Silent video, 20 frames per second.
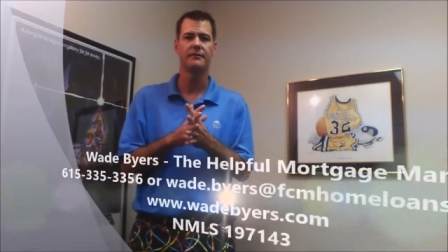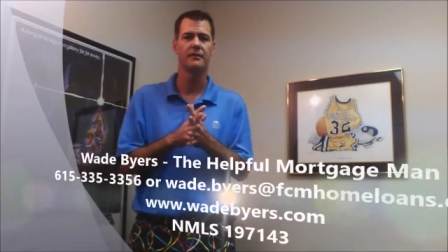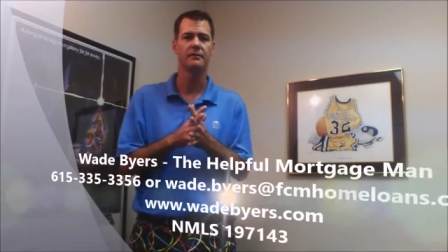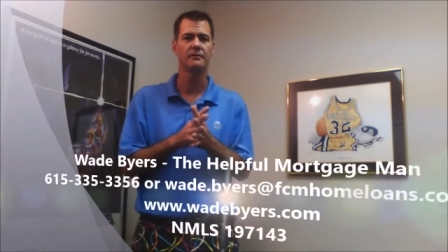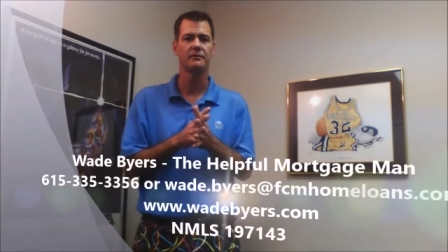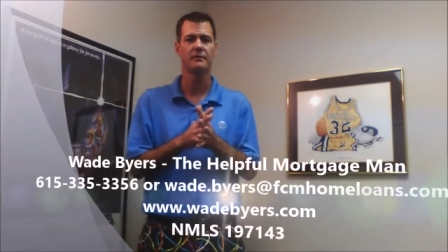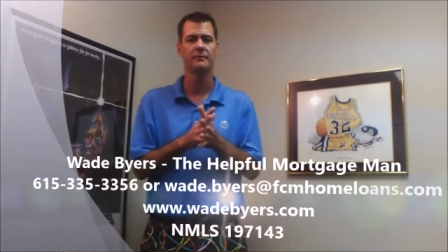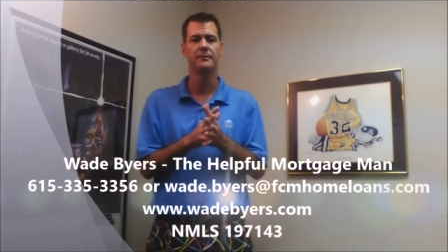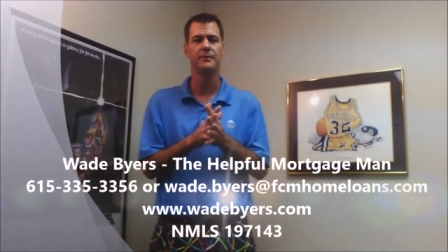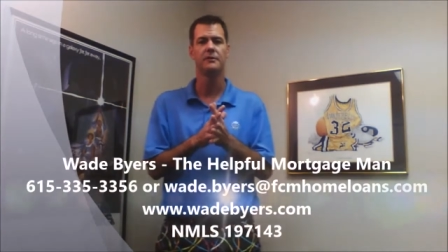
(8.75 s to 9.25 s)

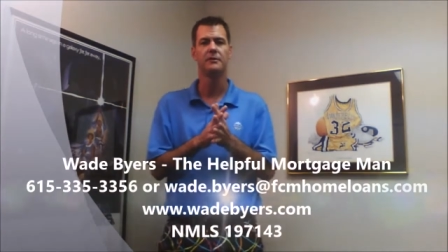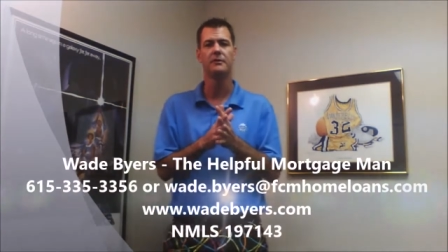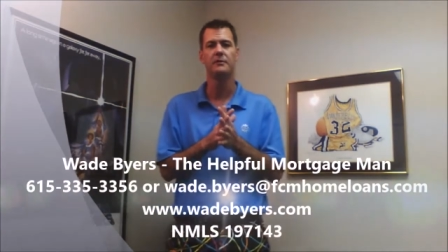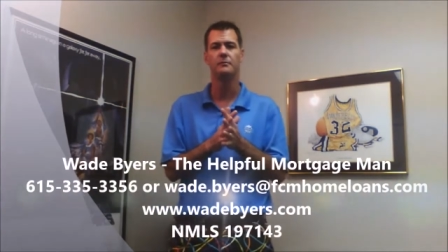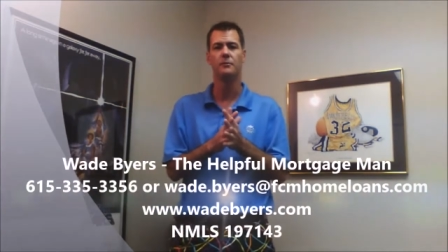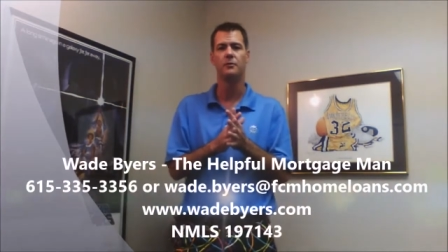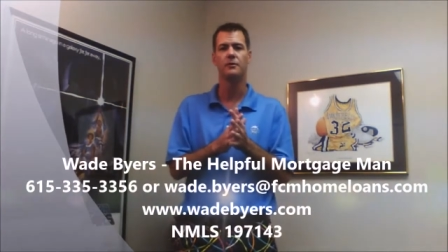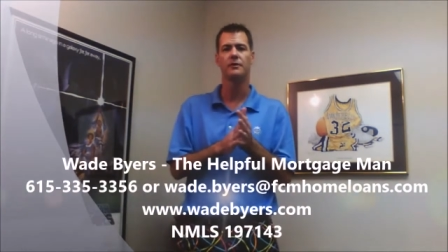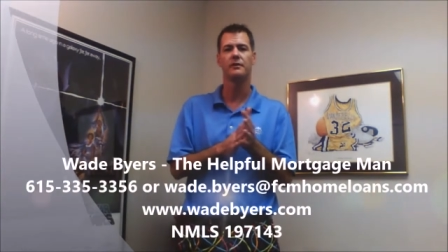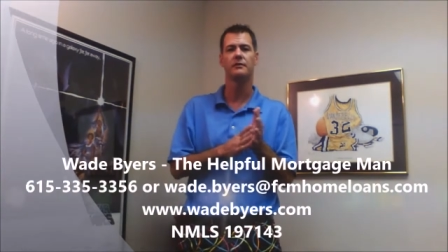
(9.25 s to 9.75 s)
First Community
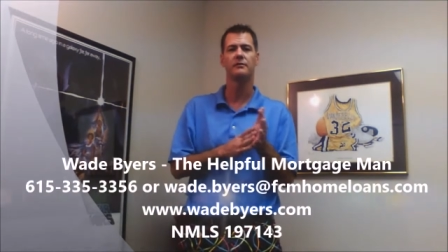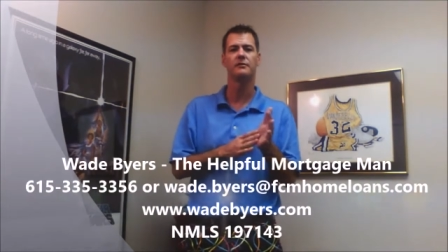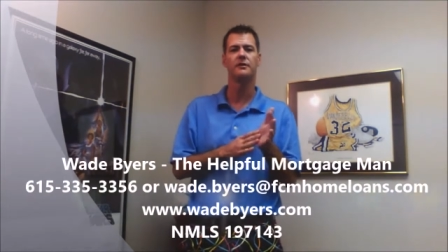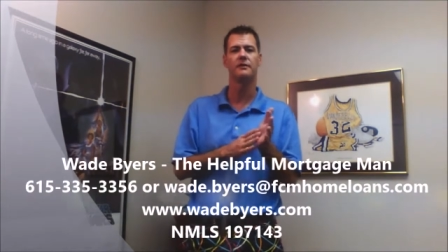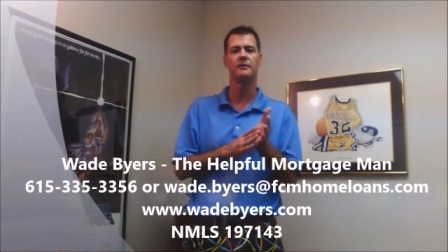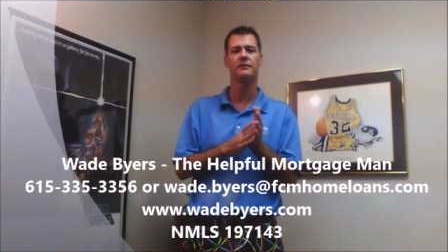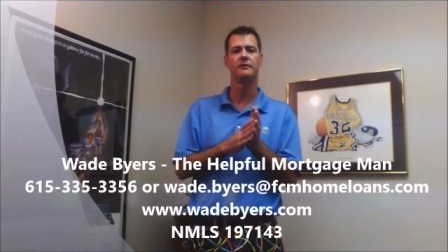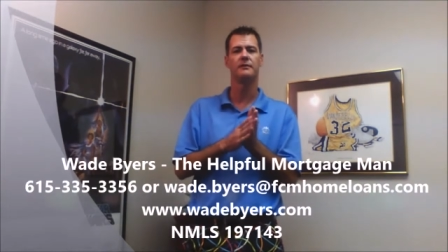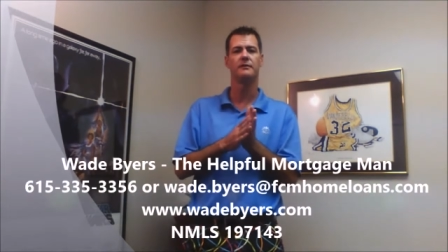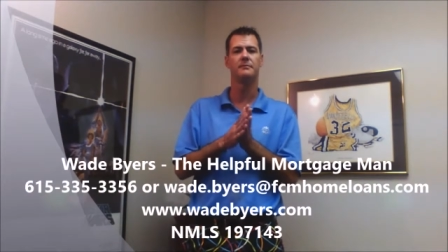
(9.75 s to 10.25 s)
Mortgage
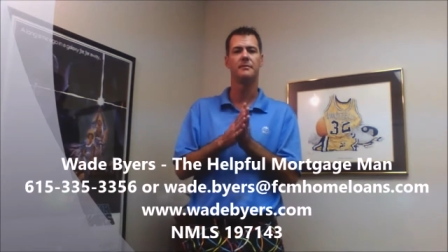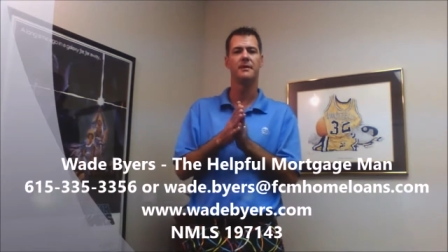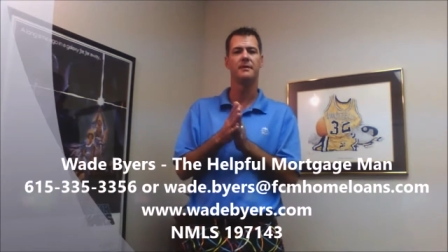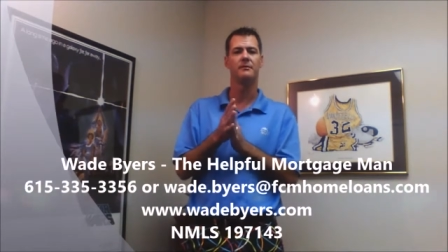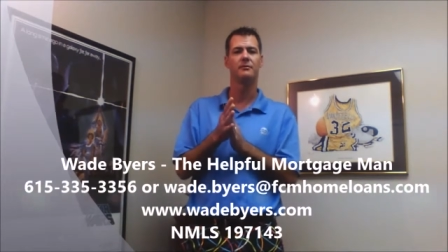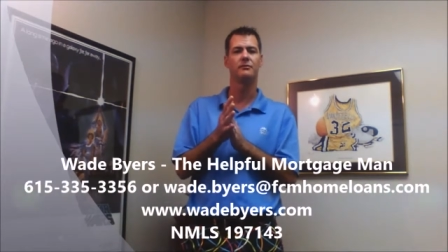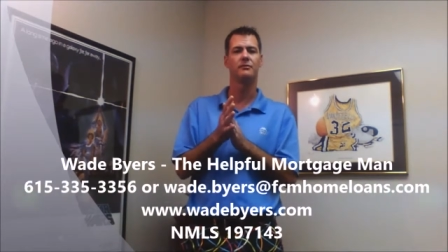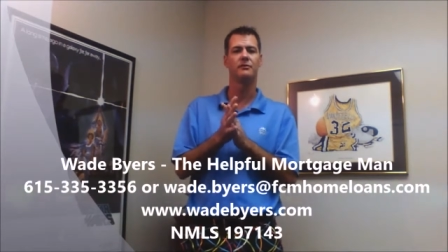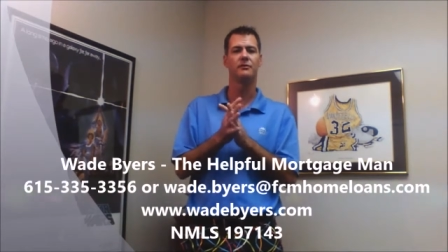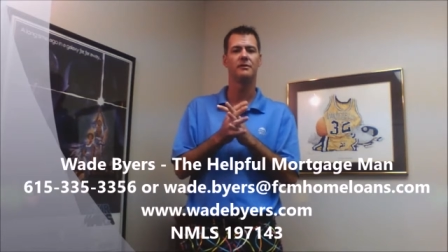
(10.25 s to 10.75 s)
here in the
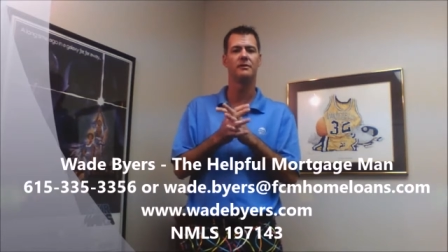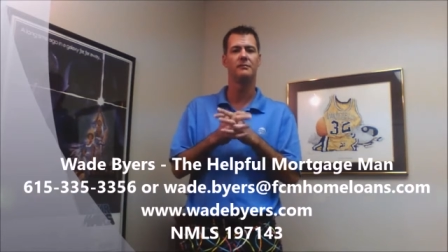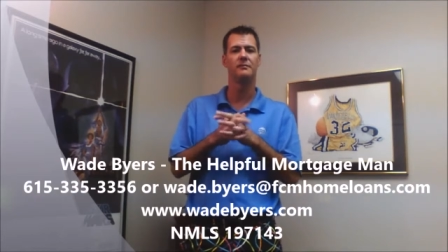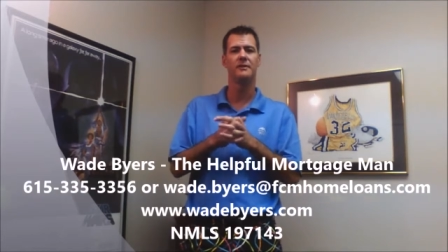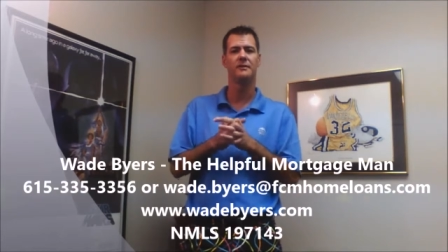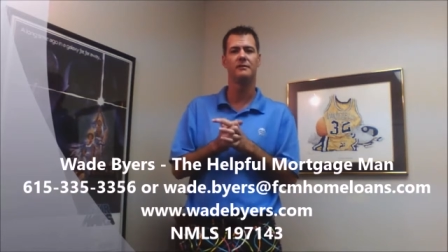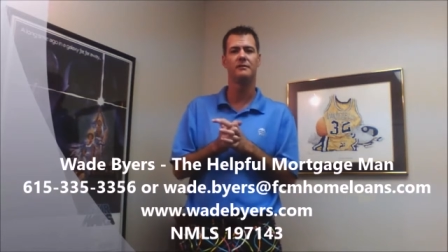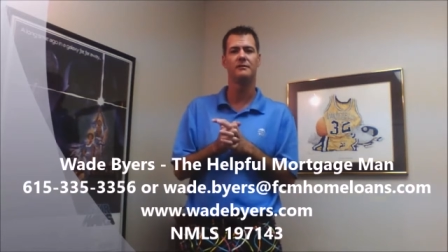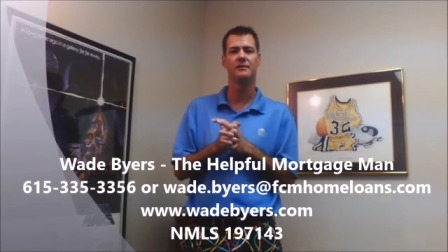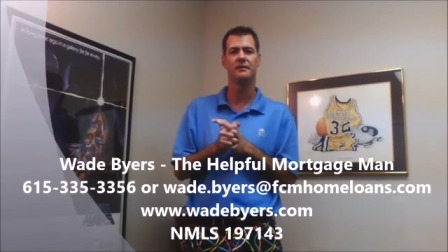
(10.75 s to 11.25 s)
Mount Juliet,
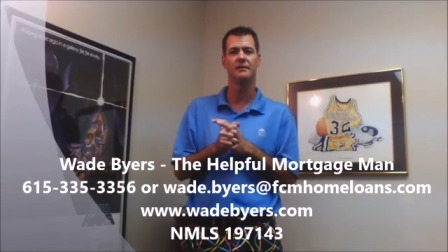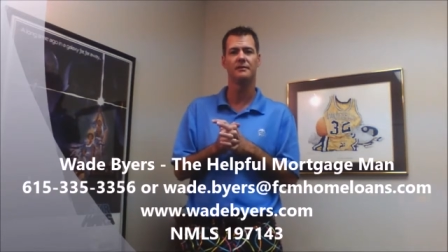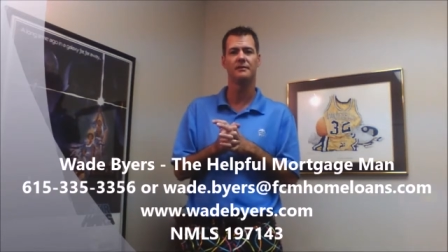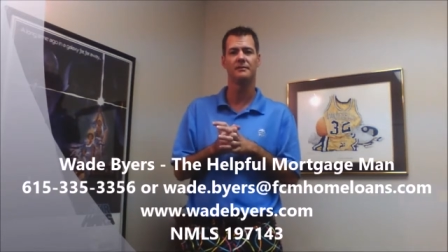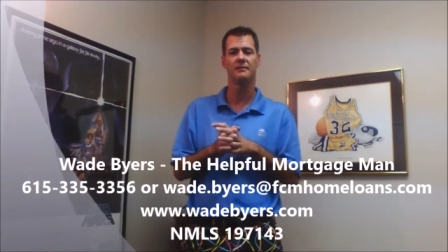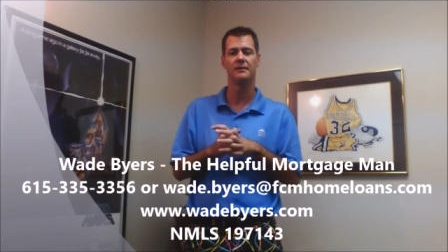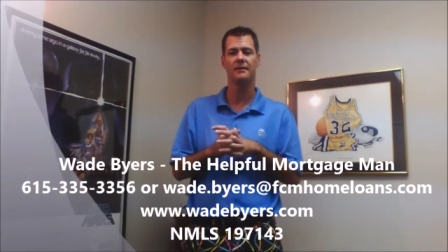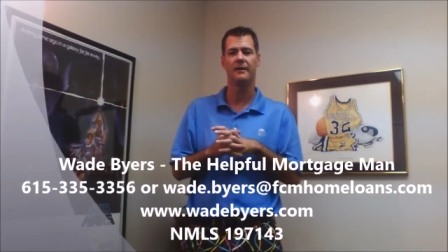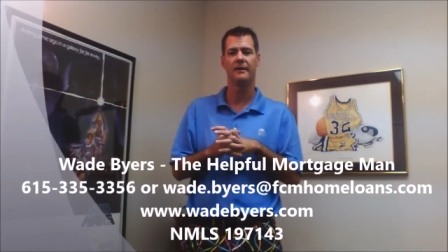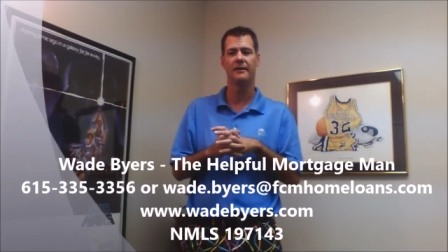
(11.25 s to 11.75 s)
Middle
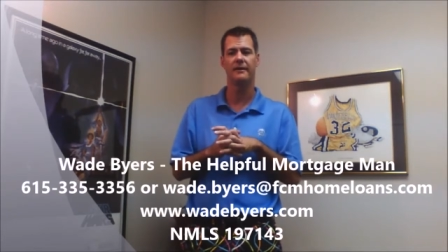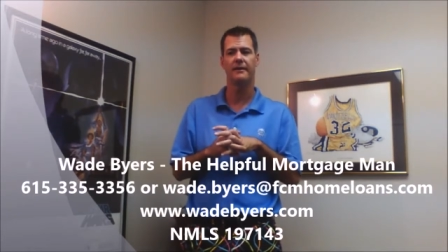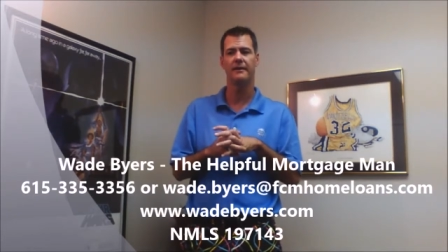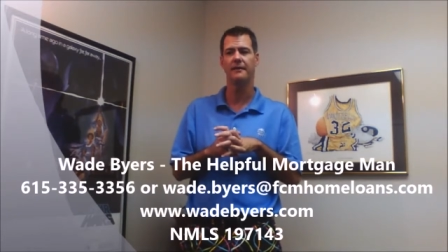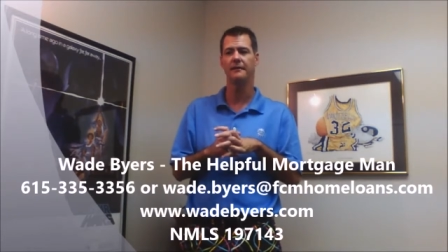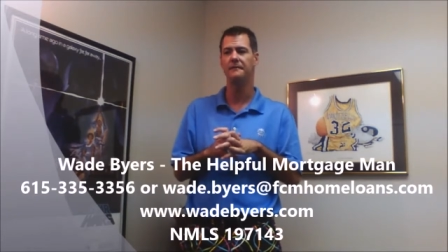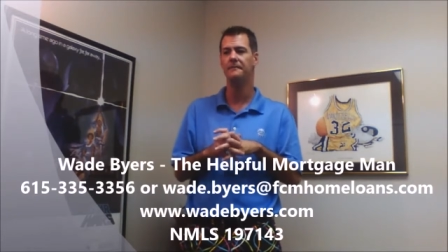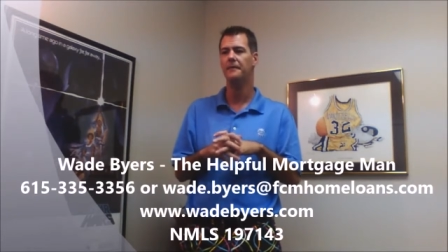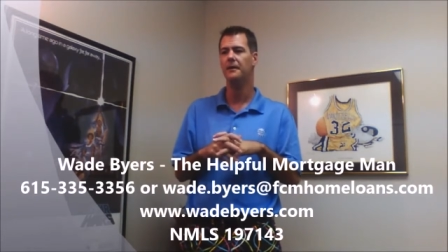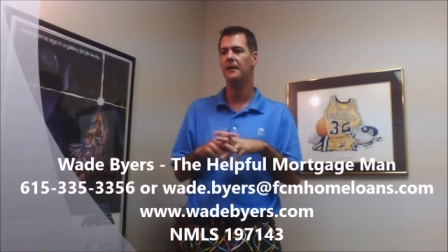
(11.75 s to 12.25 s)
Tennessee
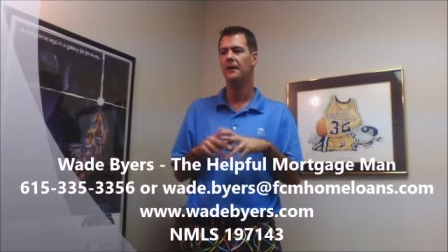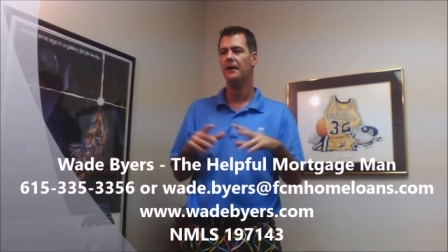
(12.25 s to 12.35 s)
area.